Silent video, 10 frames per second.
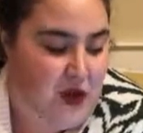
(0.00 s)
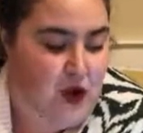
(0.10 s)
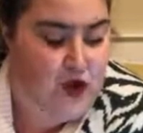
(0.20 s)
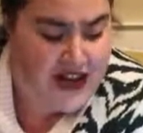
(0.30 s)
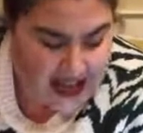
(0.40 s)

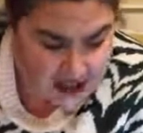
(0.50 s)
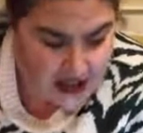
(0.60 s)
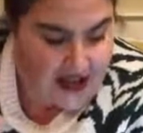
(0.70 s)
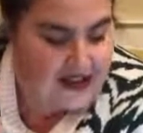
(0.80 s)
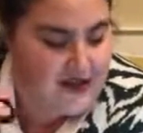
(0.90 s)
Lori H
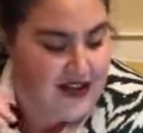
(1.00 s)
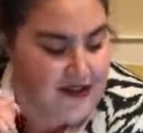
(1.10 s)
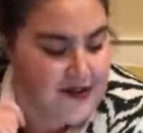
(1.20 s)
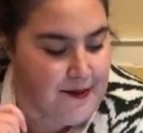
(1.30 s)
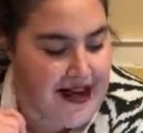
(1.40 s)
also
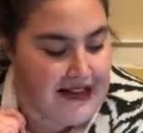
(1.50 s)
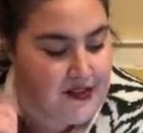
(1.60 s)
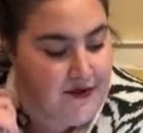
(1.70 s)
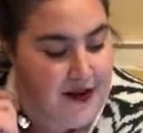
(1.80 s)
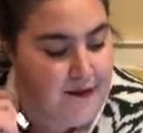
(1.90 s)
loves a mask
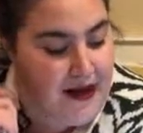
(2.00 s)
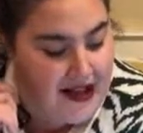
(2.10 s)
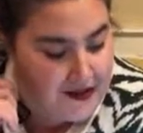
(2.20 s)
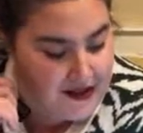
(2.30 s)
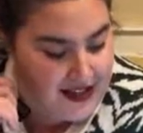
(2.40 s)
from
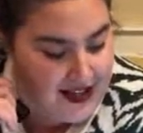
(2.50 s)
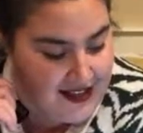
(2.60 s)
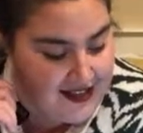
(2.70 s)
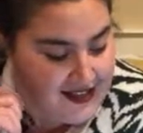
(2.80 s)
Biossance,